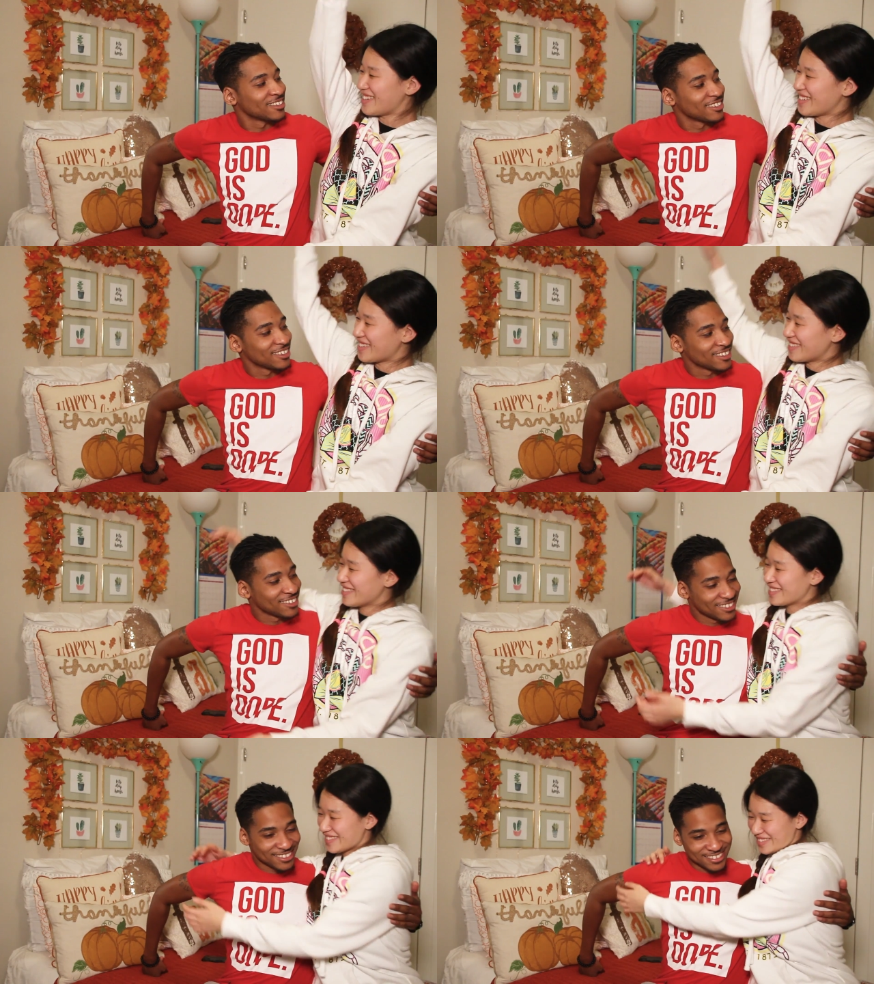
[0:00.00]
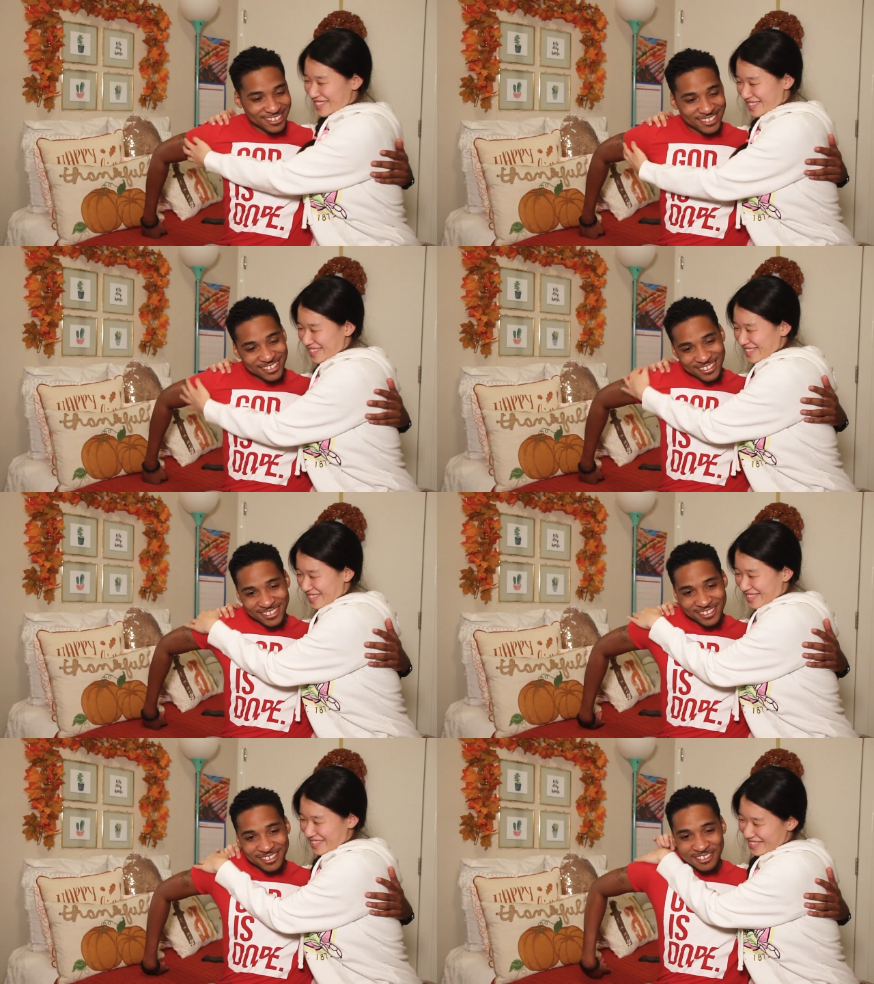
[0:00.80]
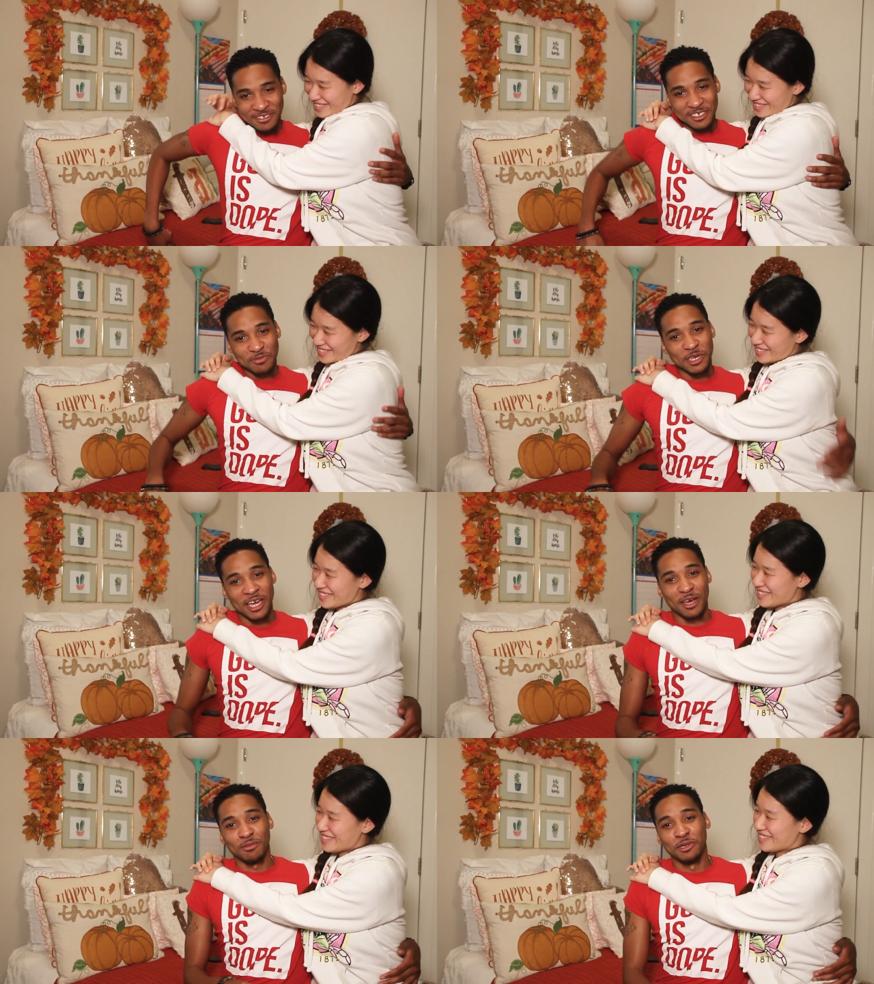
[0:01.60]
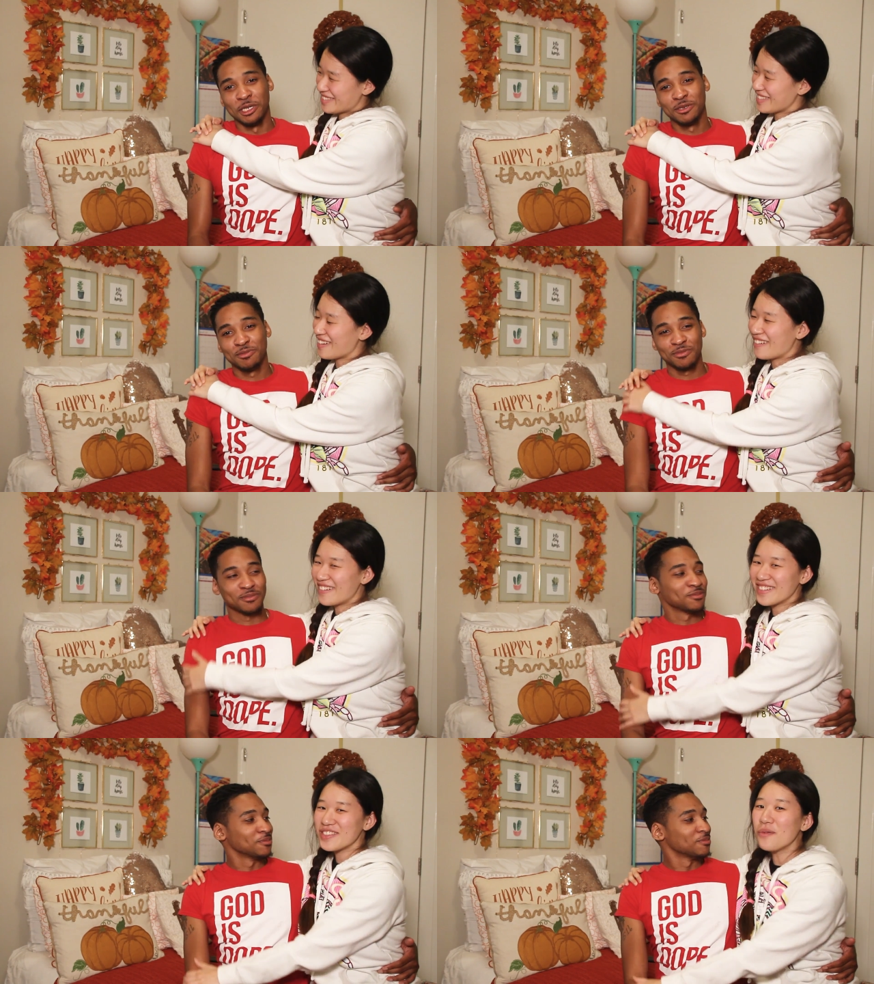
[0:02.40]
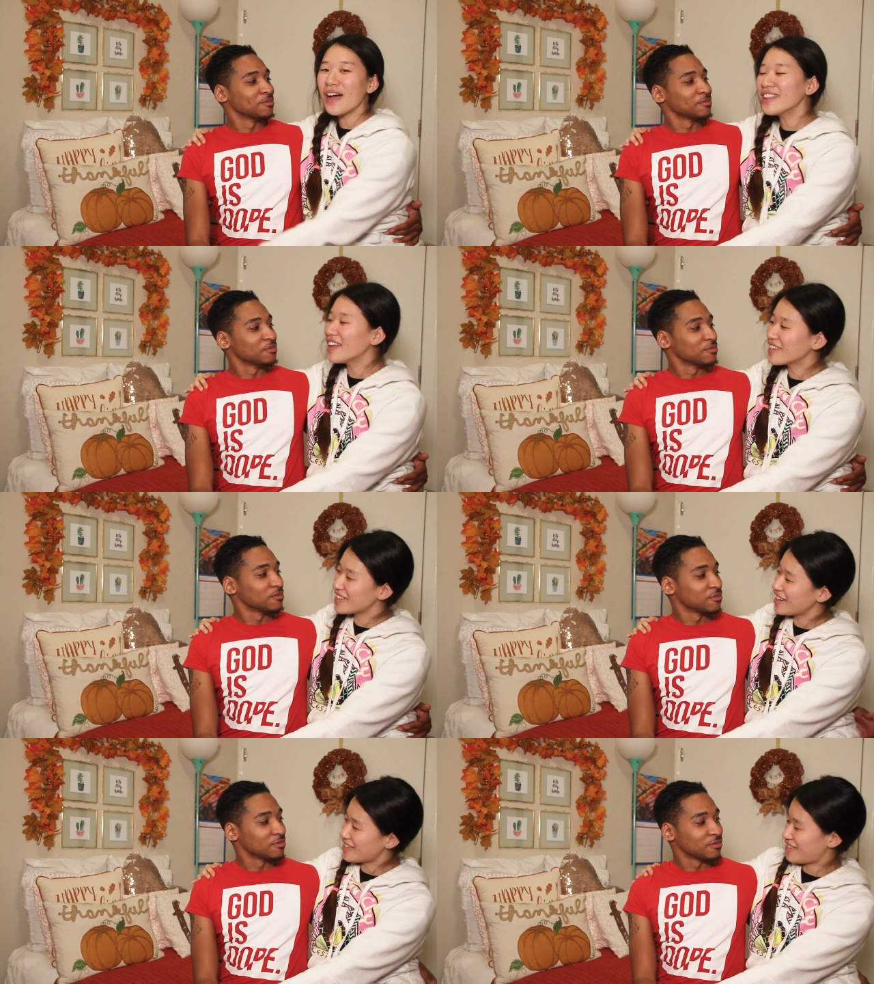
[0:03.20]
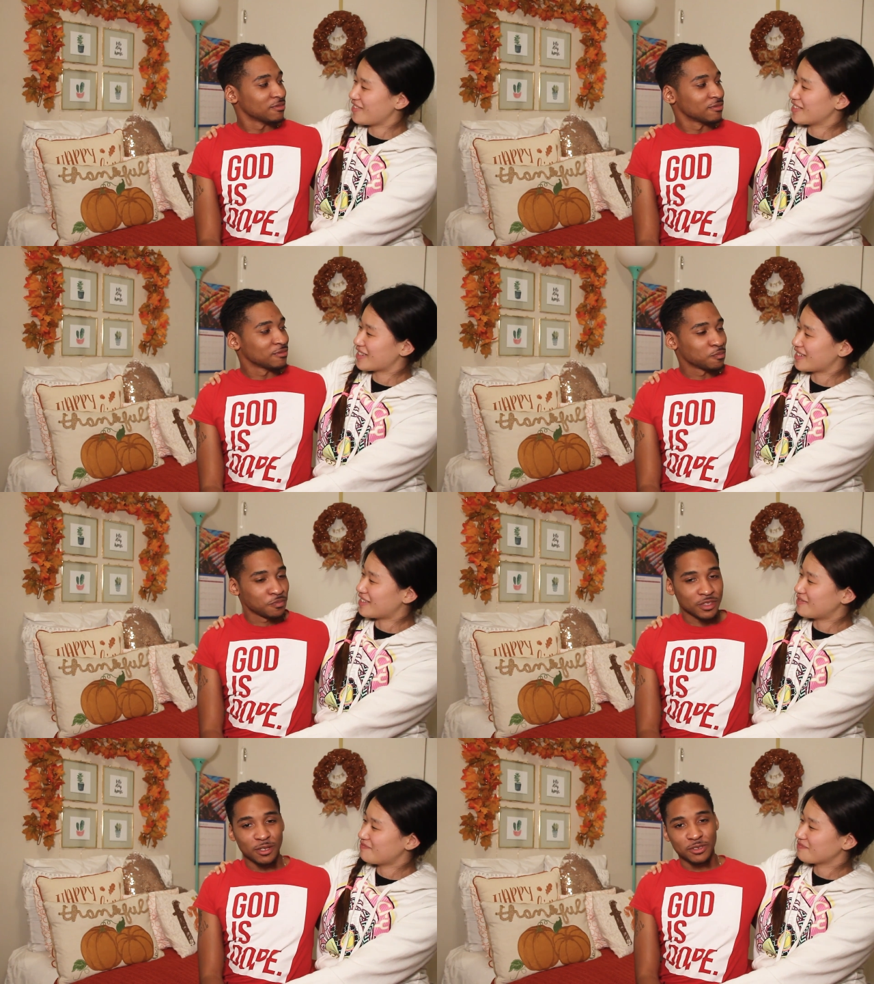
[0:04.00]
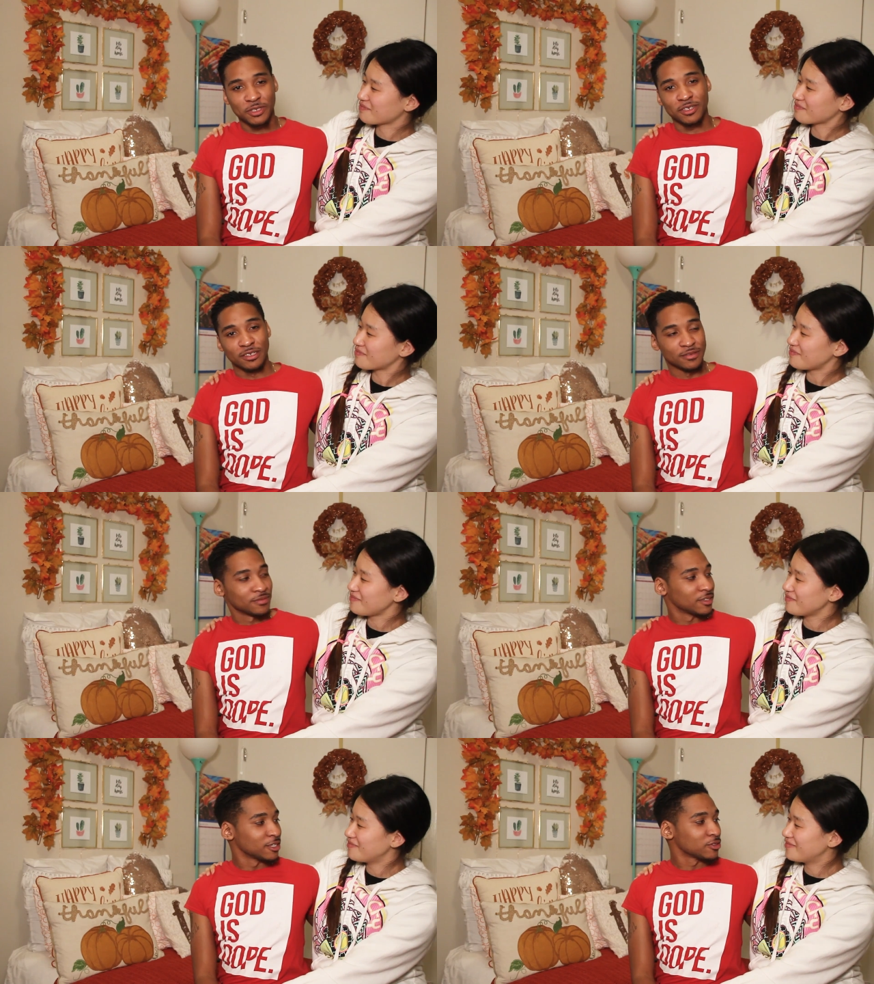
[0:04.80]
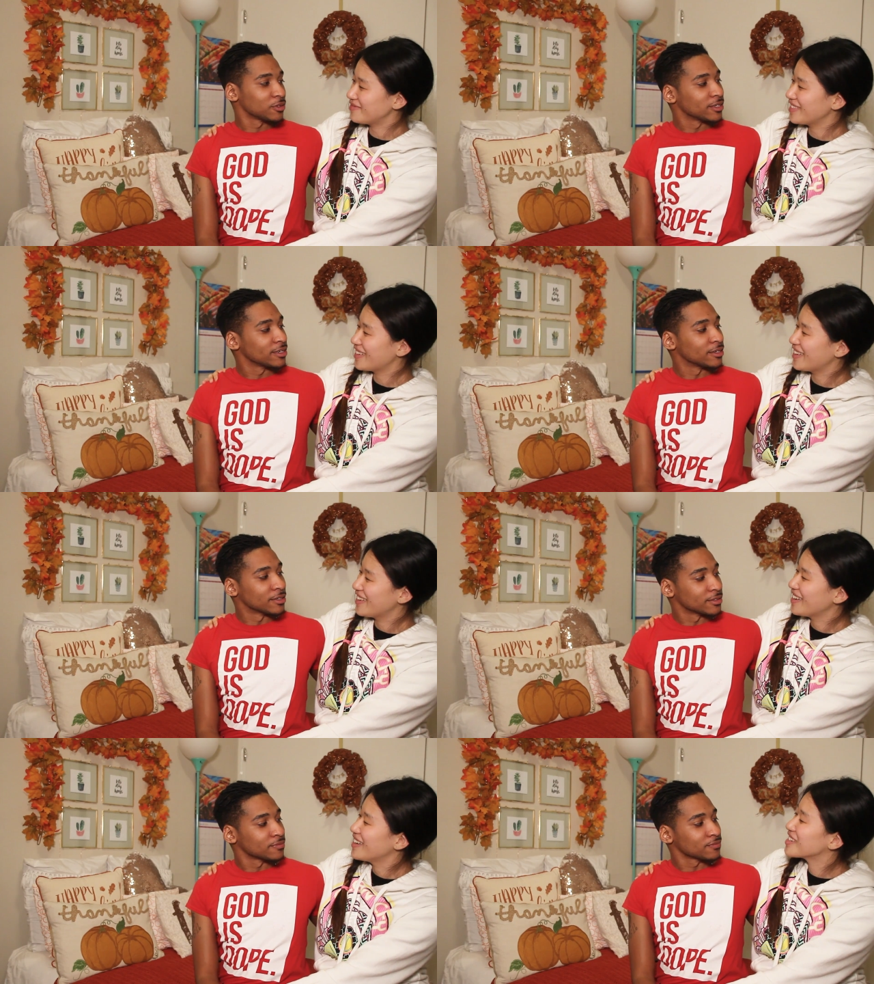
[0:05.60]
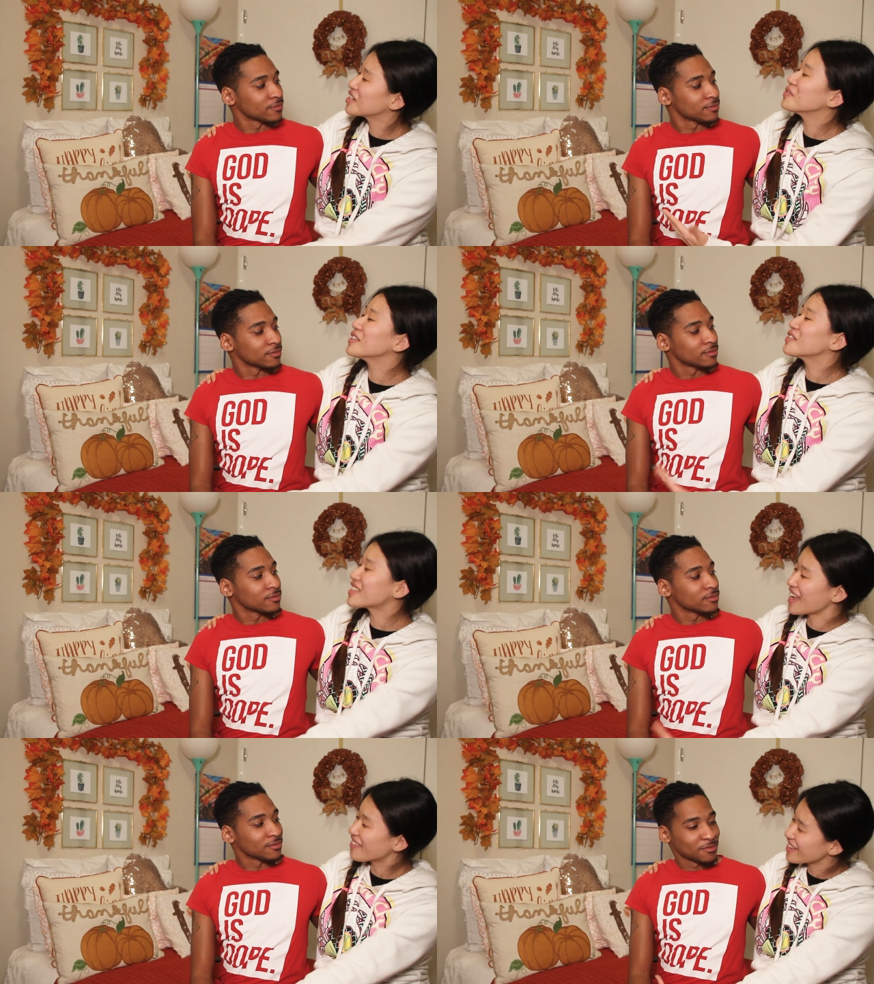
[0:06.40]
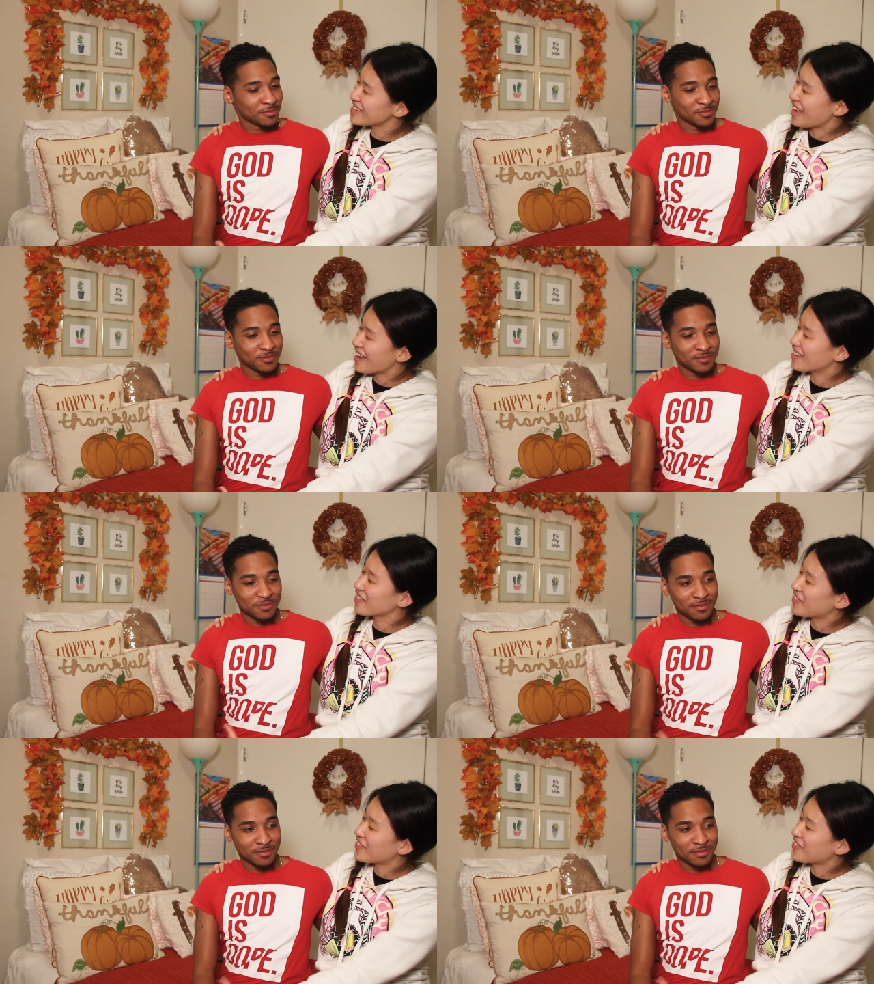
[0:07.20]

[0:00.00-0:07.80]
Speaker 1: at you.
Speaker 2: Made me happy.
Speaker 1: Oh. No, but I like today's devotional.
Speaker 2: That was good. That was really good.
Speaker 1: Shouldn't we do this every day on